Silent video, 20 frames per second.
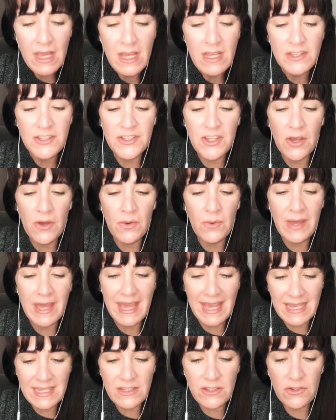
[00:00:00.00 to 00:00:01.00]
So it
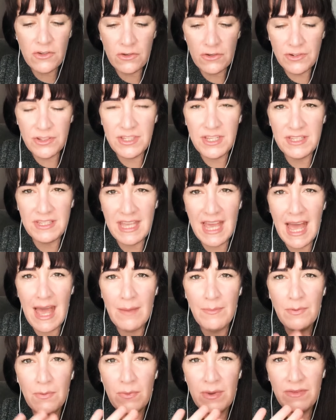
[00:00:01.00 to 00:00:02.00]
is good to
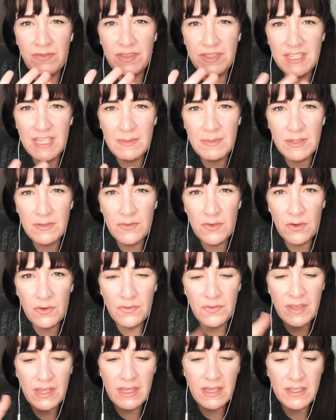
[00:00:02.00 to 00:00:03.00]
tap with the tips of your
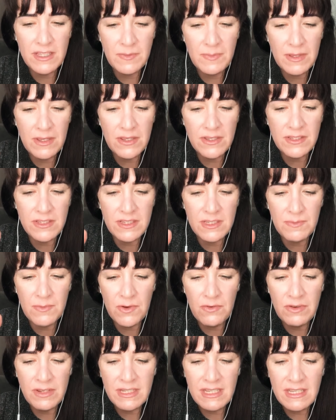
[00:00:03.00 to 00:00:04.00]
fingers, because there's
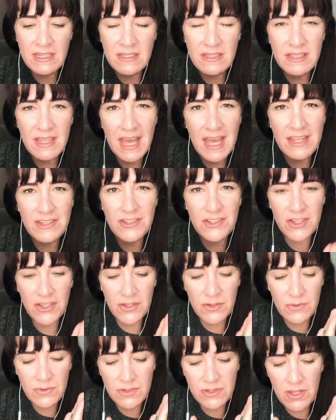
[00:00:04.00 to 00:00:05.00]
meridians there
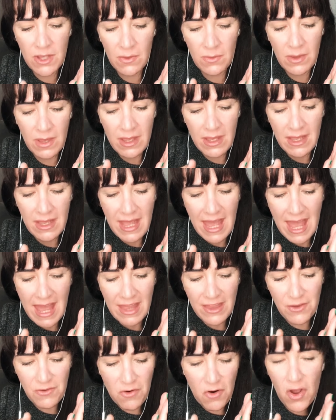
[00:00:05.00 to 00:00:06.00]
too. So
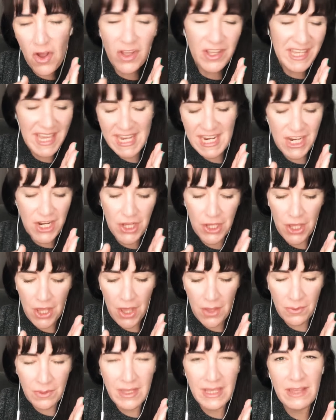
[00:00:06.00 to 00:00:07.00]
they're all getting a
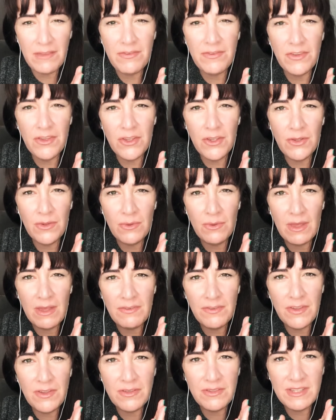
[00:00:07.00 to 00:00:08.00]
go if you
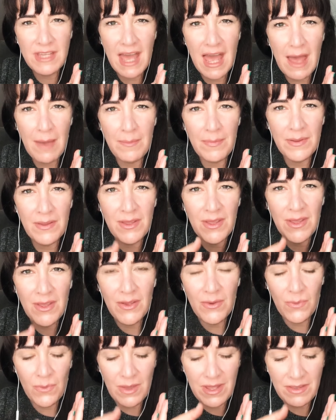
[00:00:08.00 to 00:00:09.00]
tap
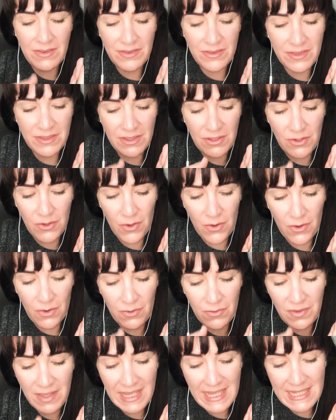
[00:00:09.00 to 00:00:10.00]
with your
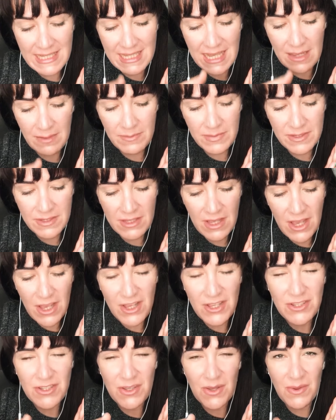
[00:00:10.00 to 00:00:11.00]
fingertips.
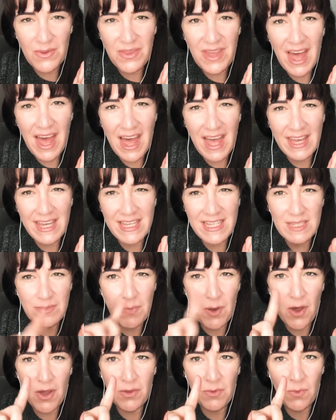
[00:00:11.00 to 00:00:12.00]
So that is
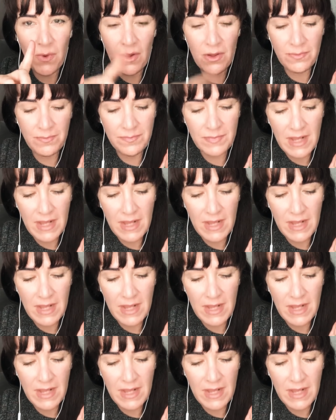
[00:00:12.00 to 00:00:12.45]
point one,